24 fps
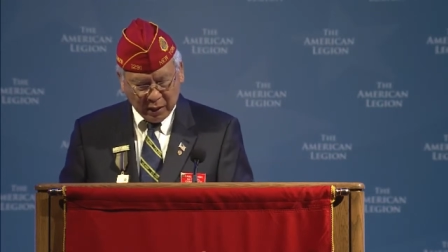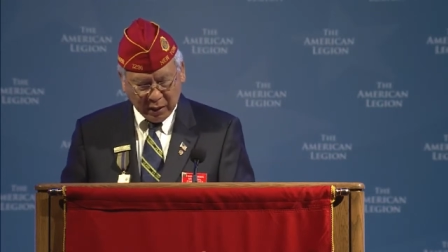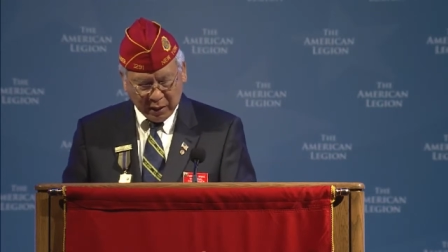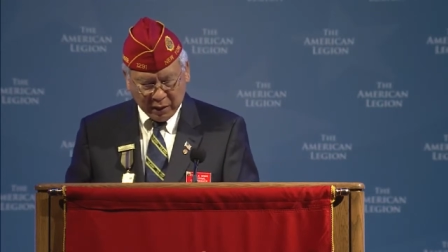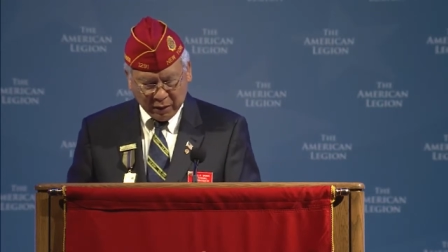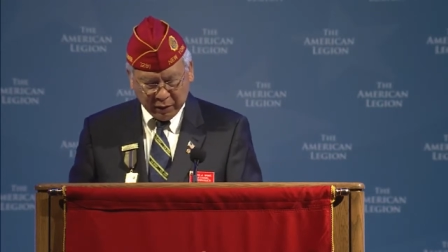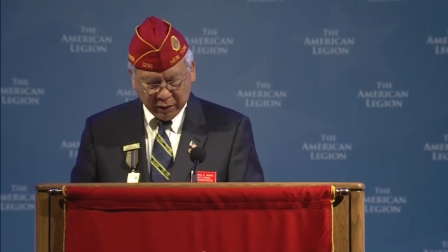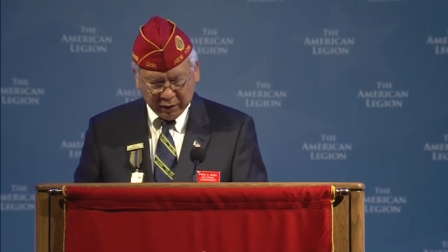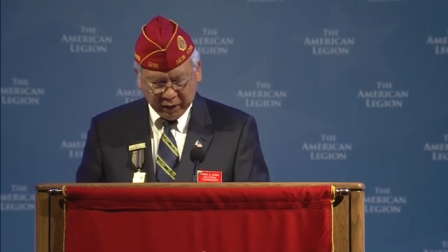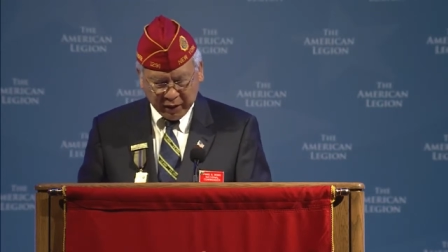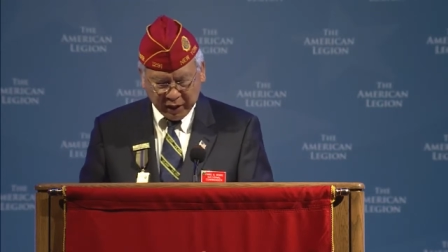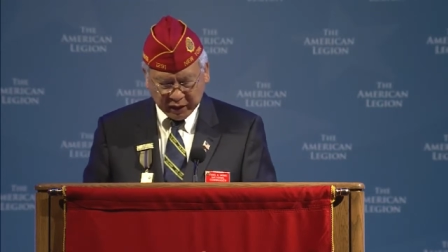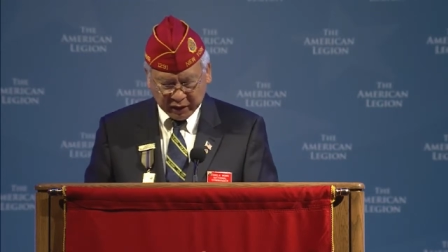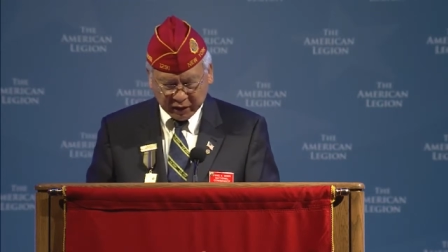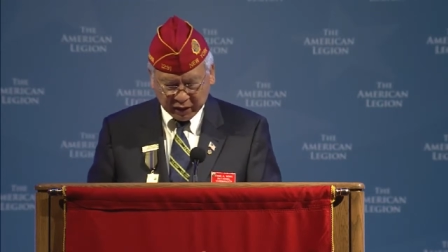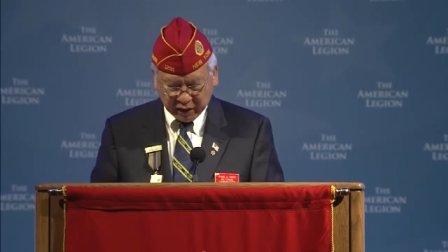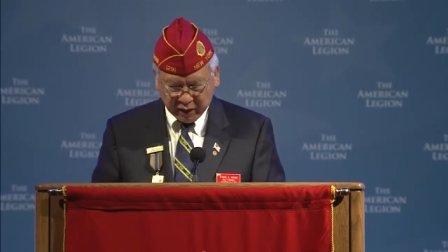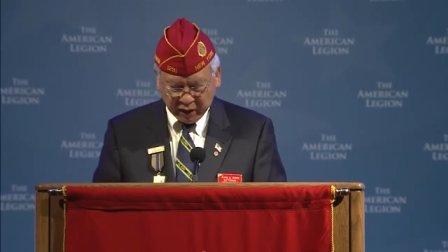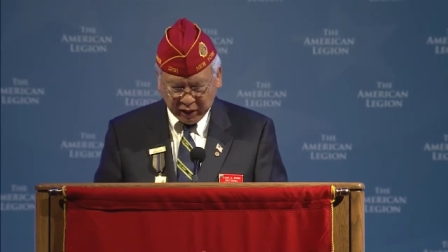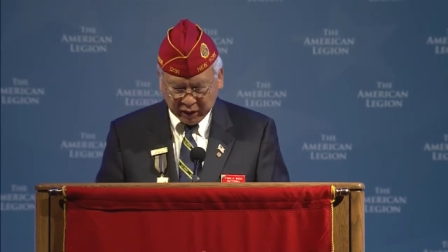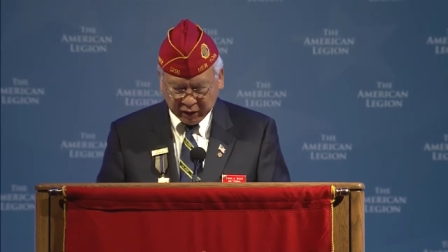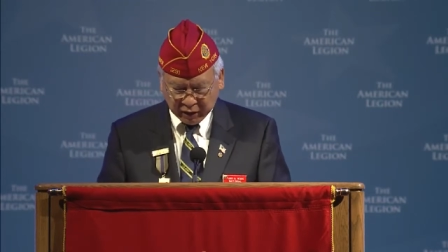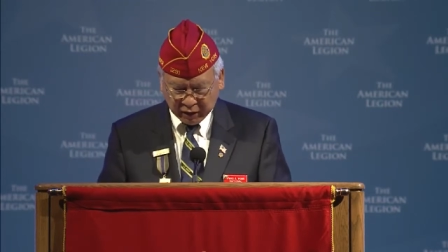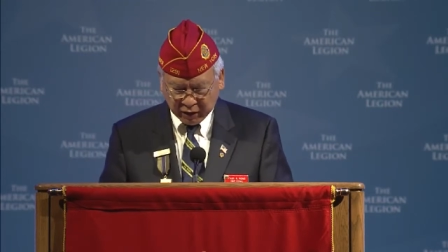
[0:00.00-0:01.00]
Our next
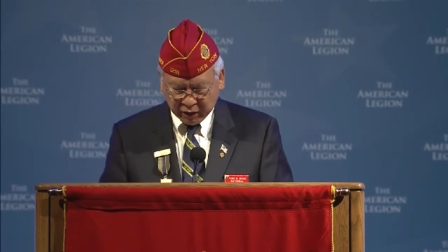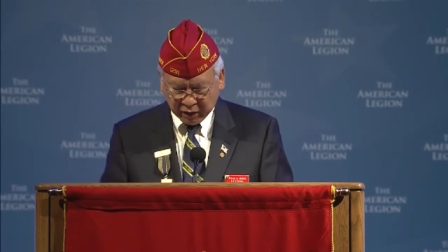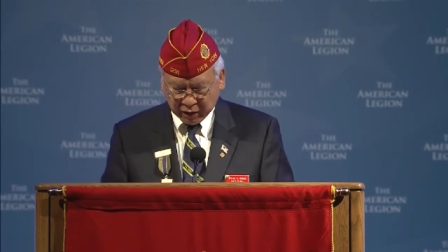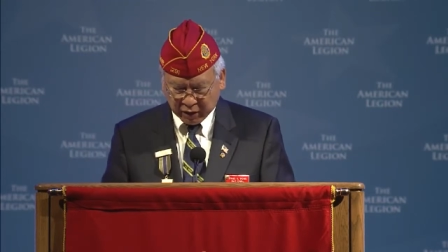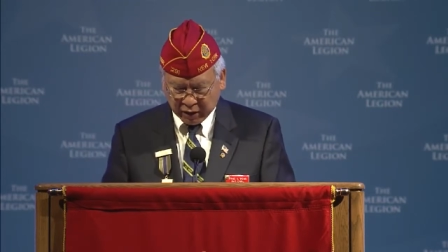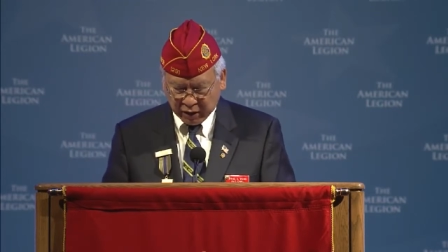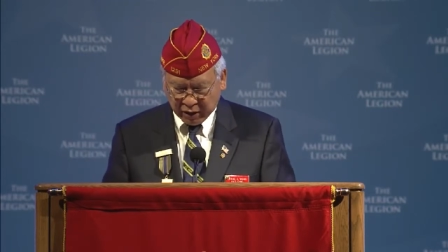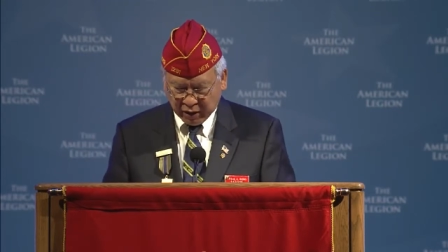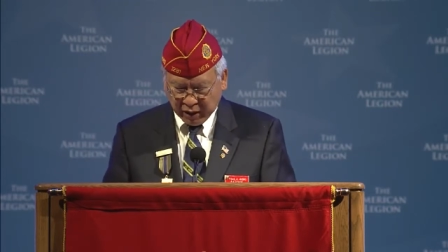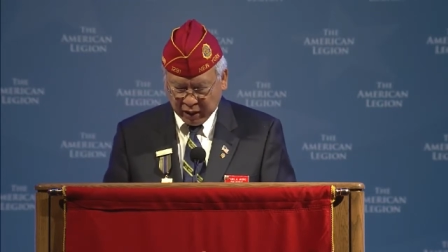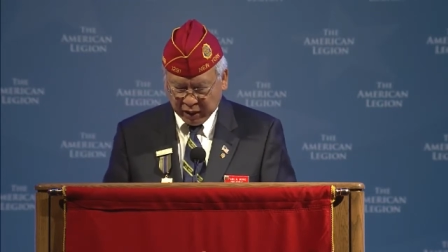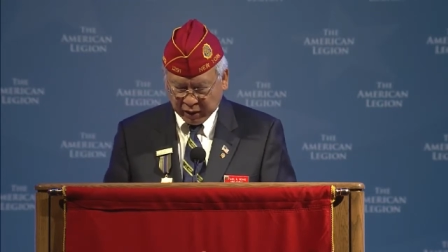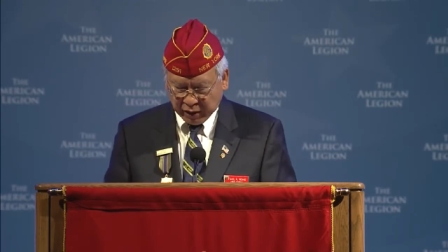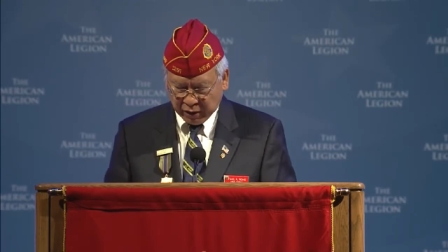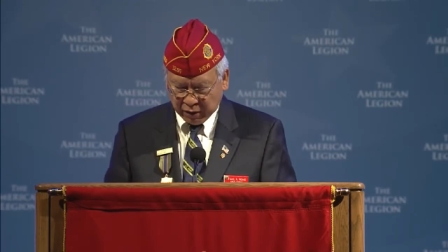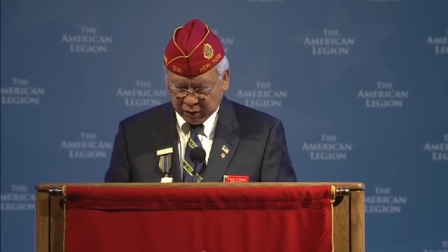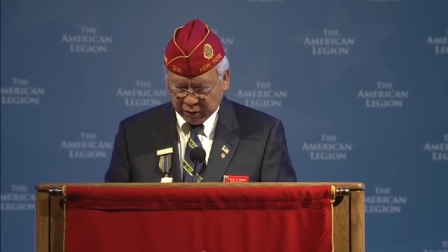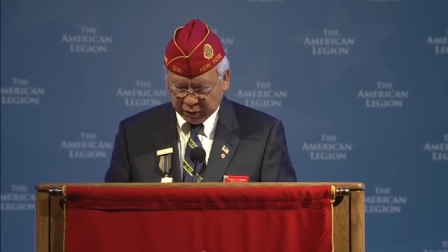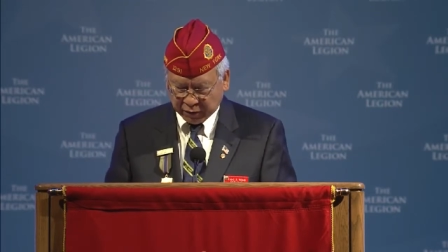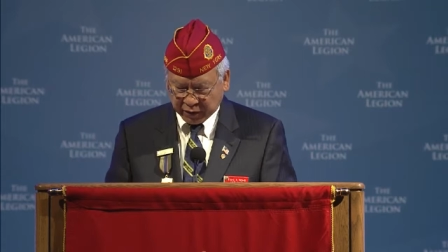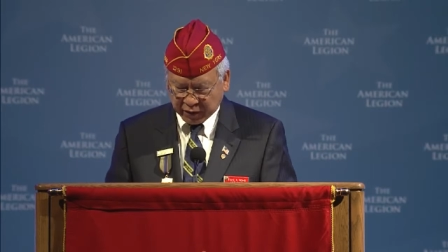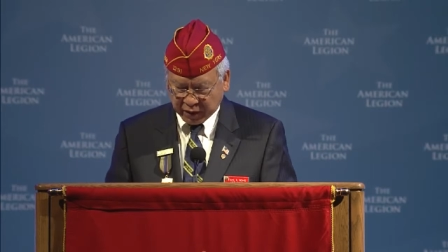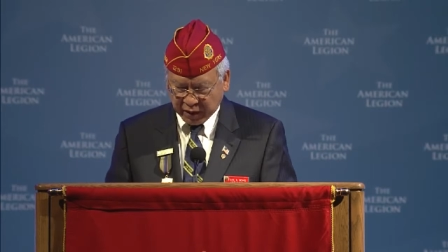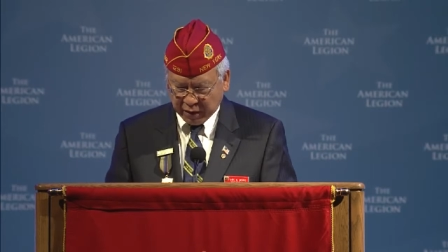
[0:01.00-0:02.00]
guest is a native
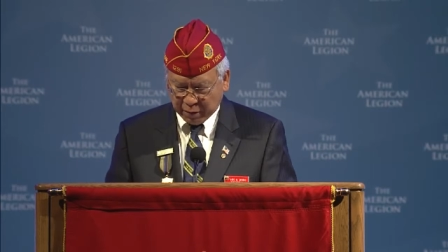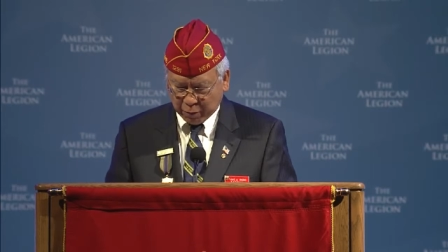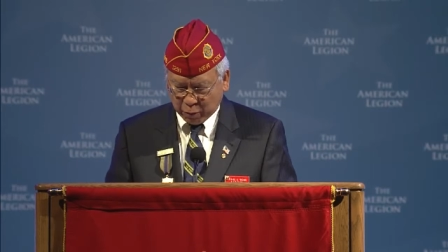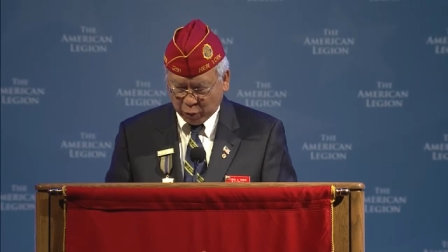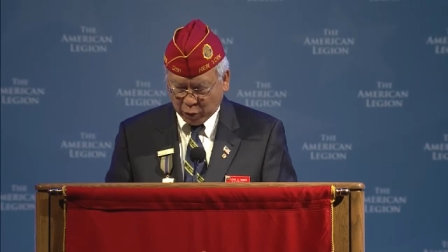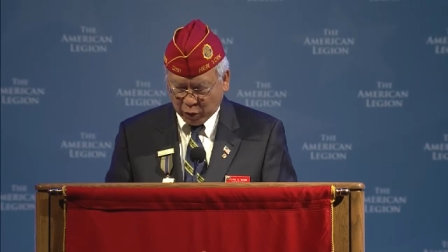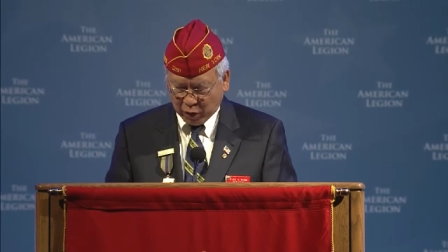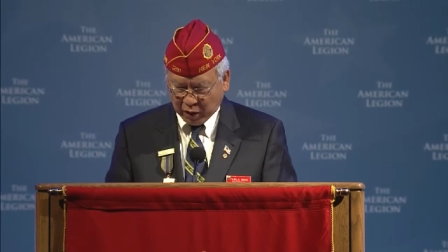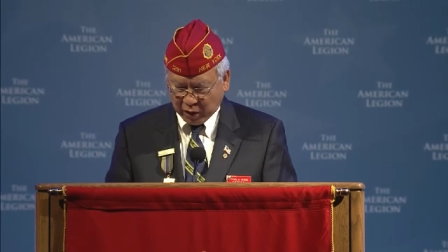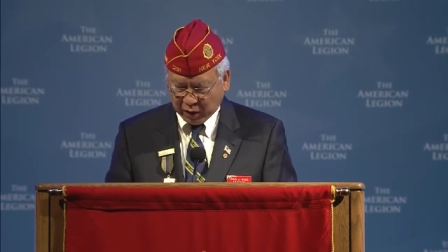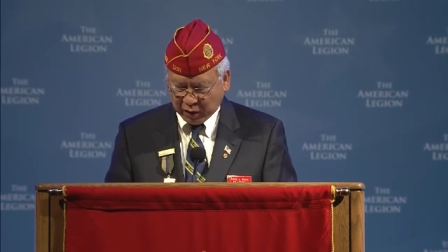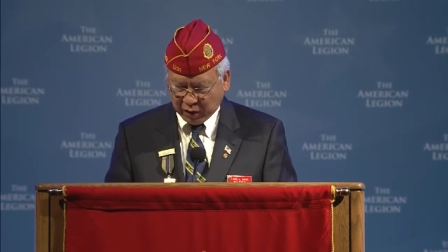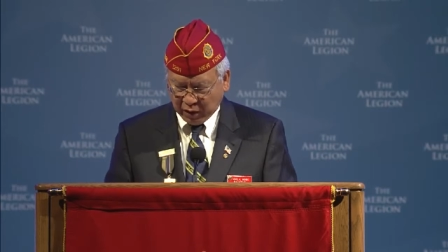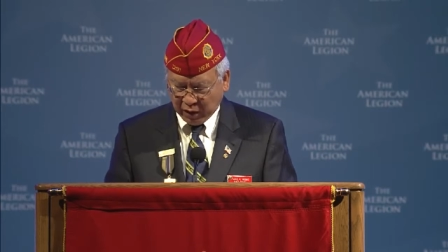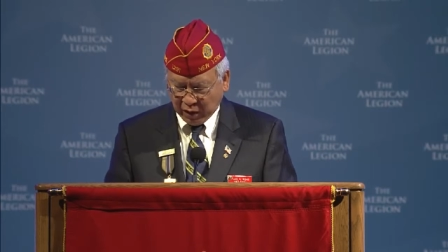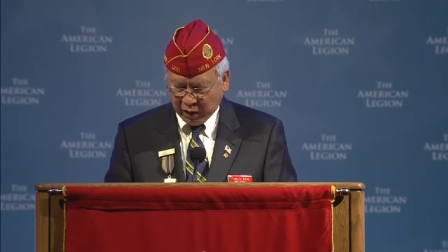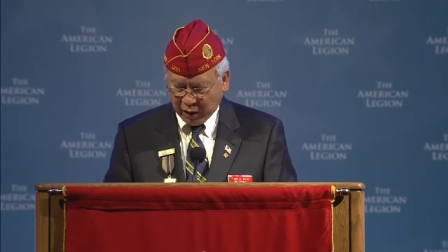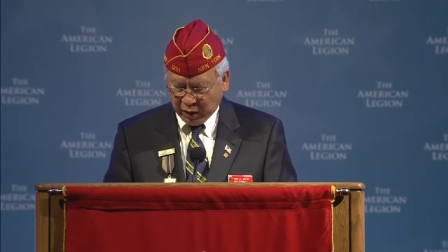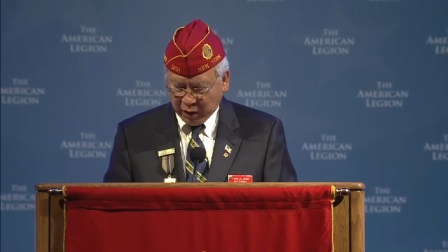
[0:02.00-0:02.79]
of San Juan